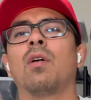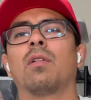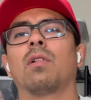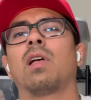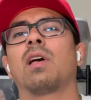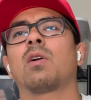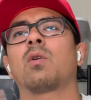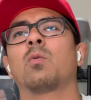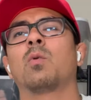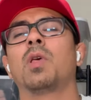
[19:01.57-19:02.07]

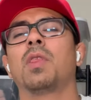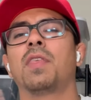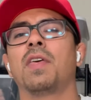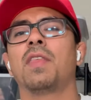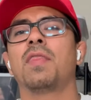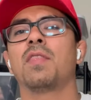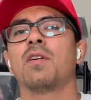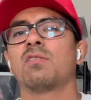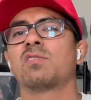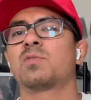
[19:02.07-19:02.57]
like
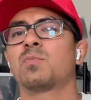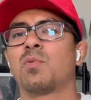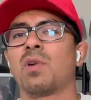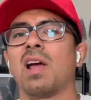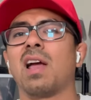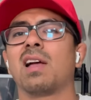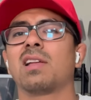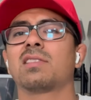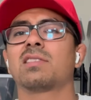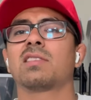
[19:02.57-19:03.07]
within those
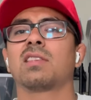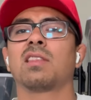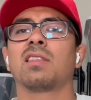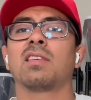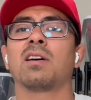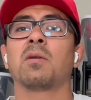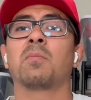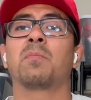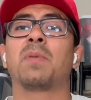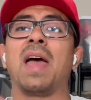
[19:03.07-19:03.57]
brands
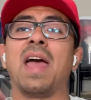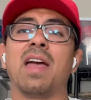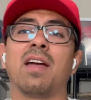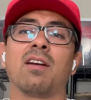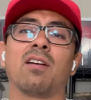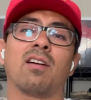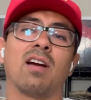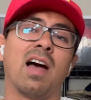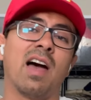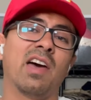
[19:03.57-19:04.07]
the
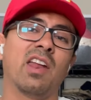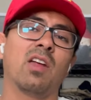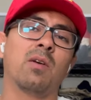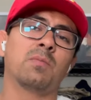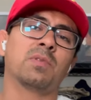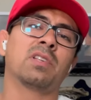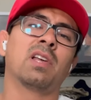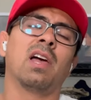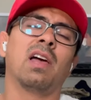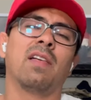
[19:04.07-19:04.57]
banger
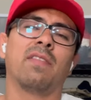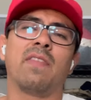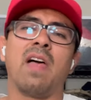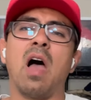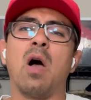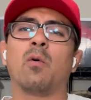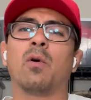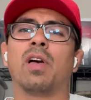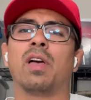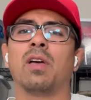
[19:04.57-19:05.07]
items.
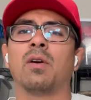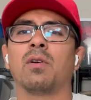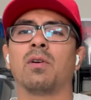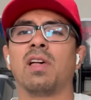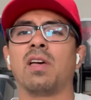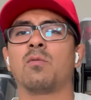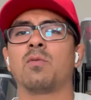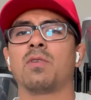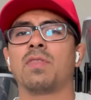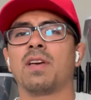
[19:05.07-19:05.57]
That way,
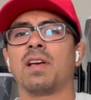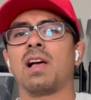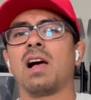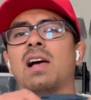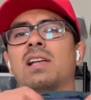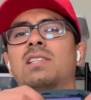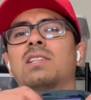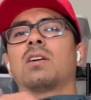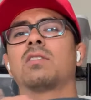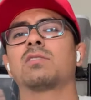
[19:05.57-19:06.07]
like when the
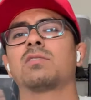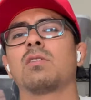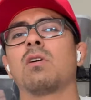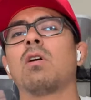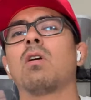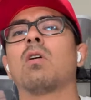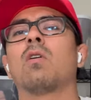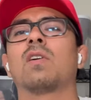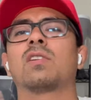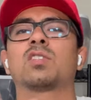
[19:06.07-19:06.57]
guy tells you,
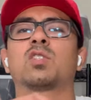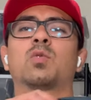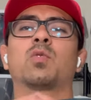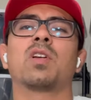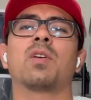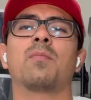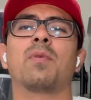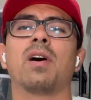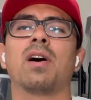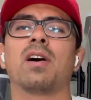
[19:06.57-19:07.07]
oh, that's
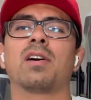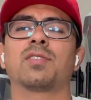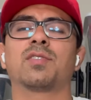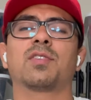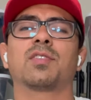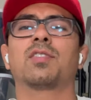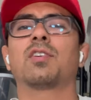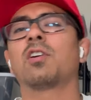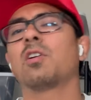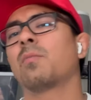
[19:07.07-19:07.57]
20 bucks or
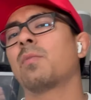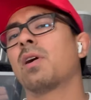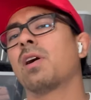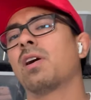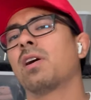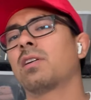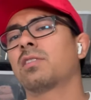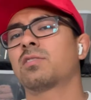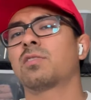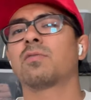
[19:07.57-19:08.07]
30
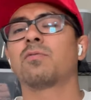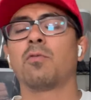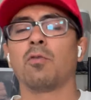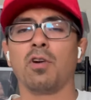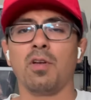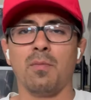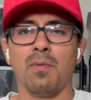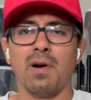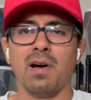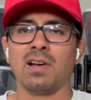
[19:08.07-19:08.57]
bucks or
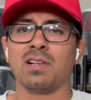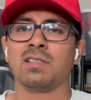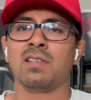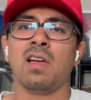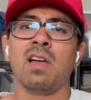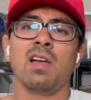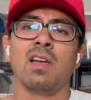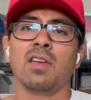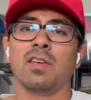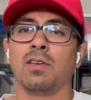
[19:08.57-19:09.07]
40 bucks,
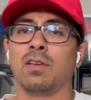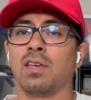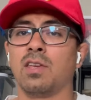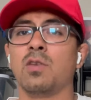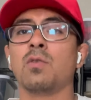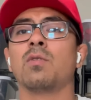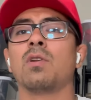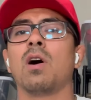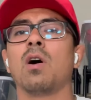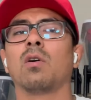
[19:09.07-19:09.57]

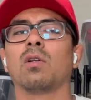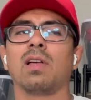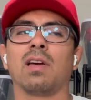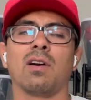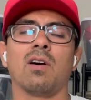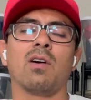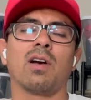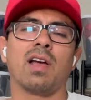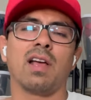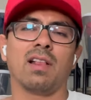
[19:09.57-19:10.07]
you know, like,
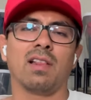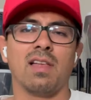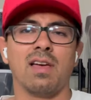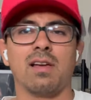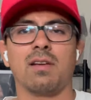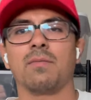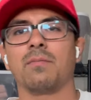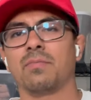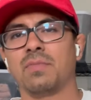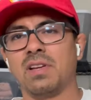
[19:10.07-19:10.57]
okay,
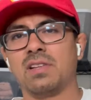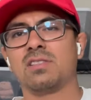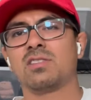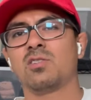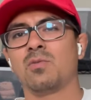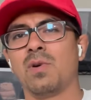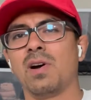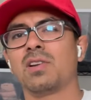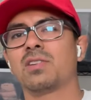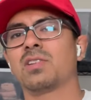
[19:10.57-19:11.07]
like that's
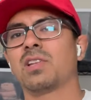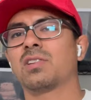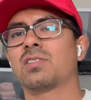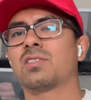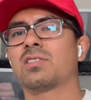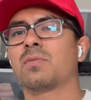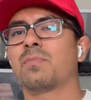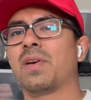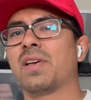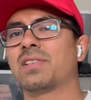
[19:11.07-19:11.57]
too much. That's
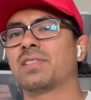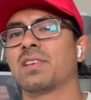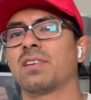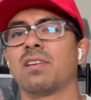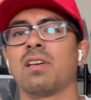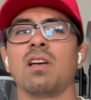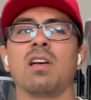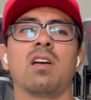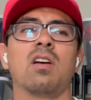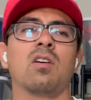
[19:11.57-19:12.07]
just a
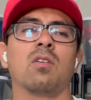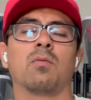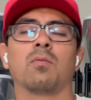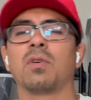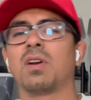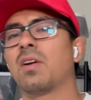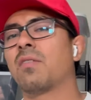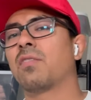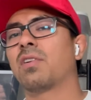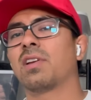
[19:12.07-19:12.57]
basic
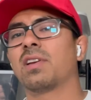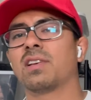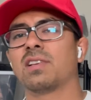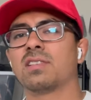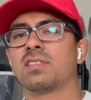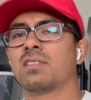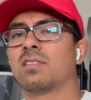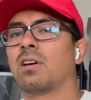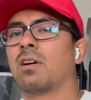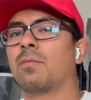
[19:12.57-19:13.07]
whatever it
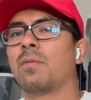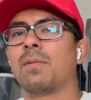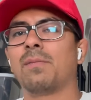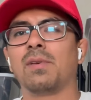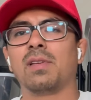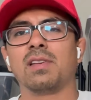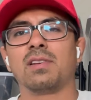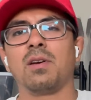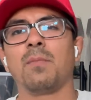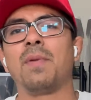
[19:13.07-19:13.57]
is.
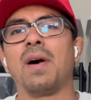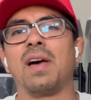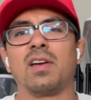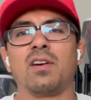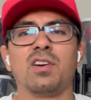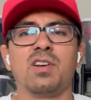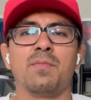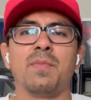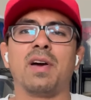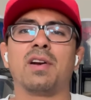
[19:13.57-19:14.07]
Maybe like a
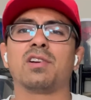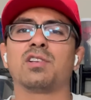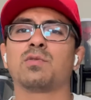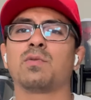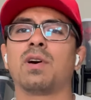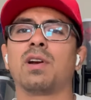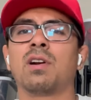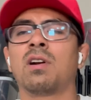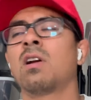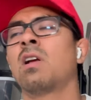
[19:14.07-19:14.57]
Patagonia Better
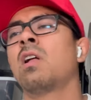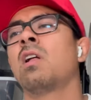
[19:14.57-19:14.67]
sweater.